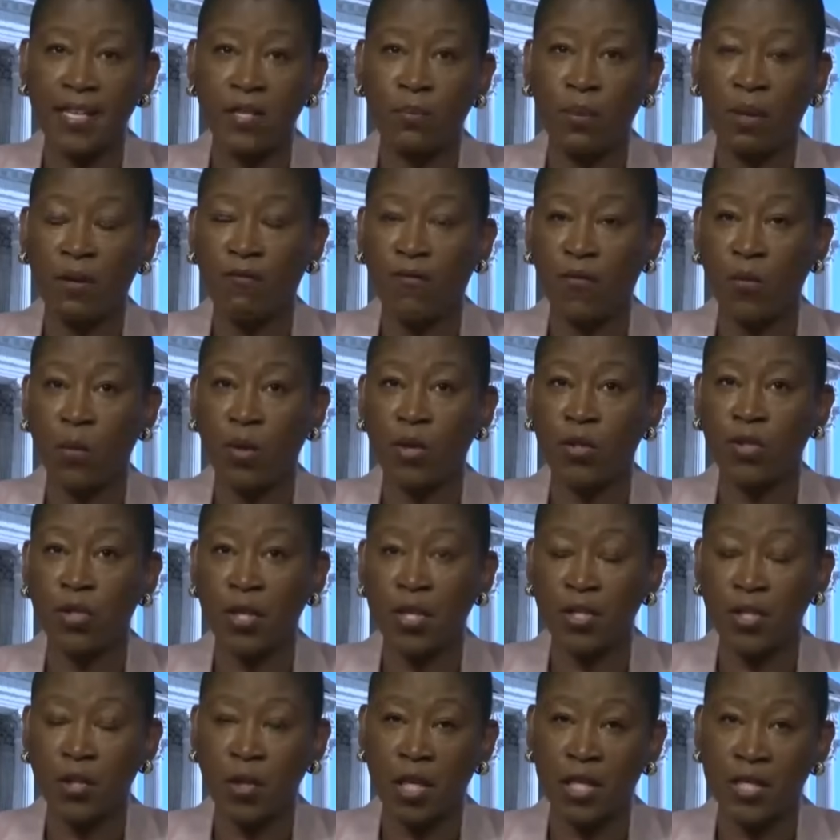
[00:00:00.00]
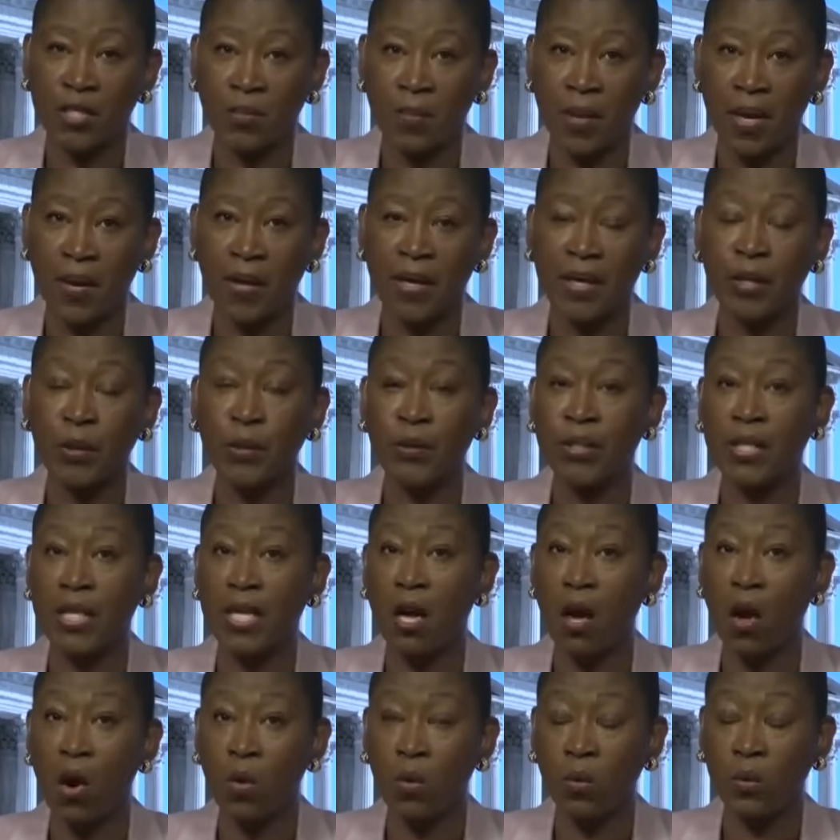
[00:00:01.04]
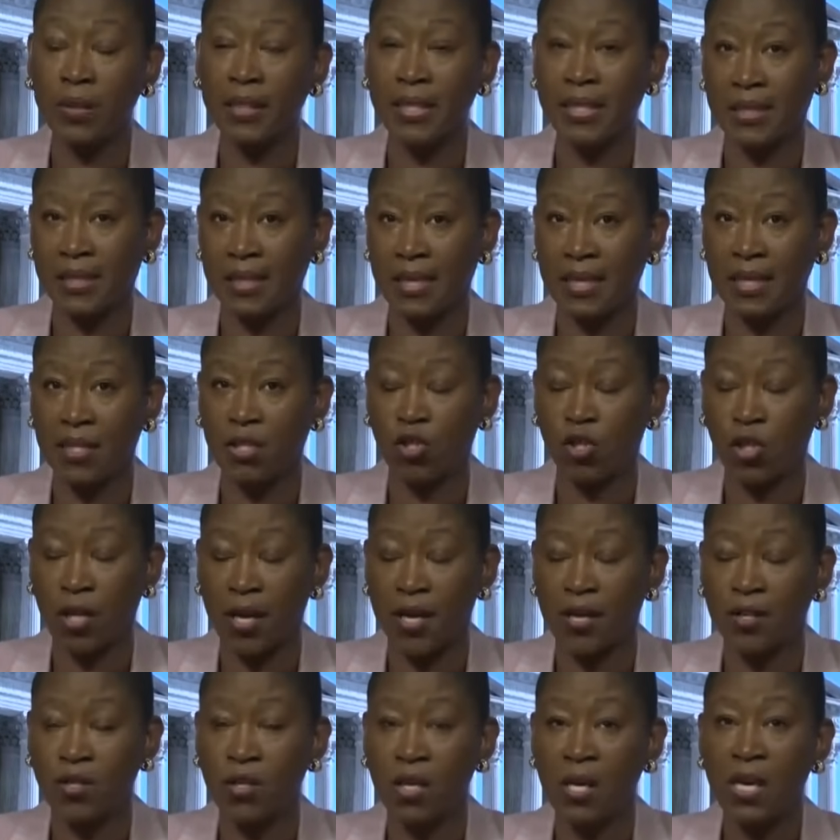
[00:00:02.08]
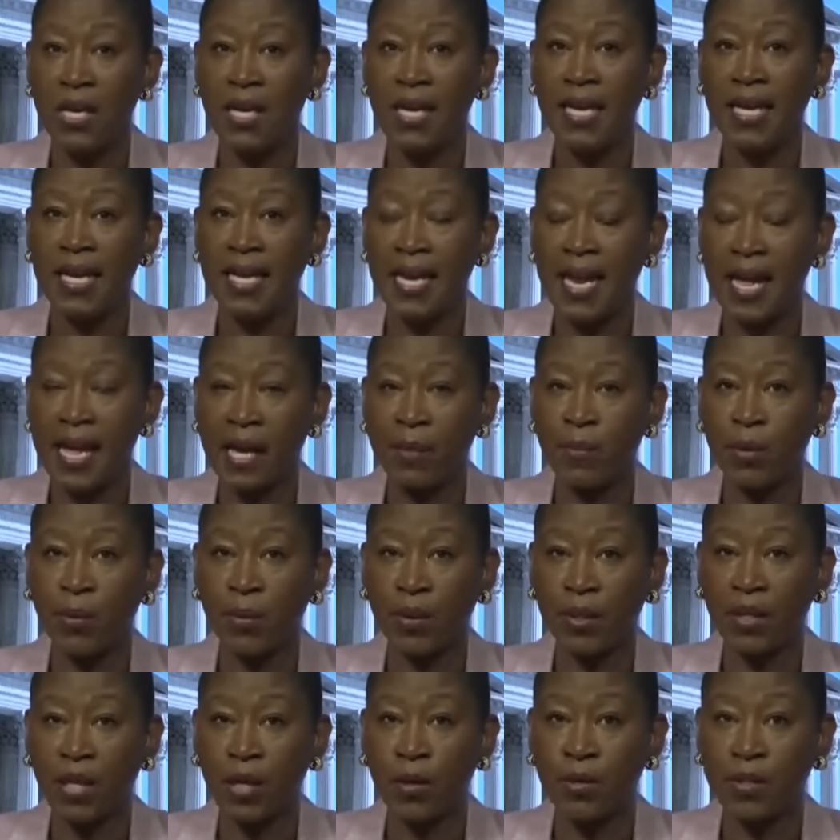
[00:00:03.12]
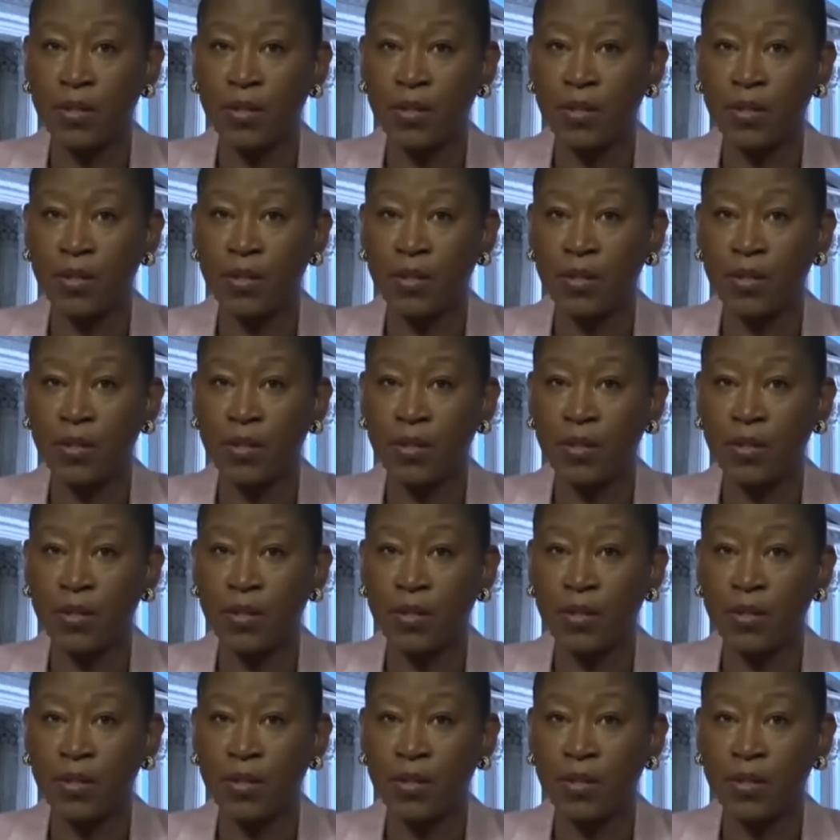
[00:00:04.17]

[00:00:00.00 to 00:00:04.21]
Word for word: before Judge Kacsmaryk, who's the only sitting judge in Amarillo,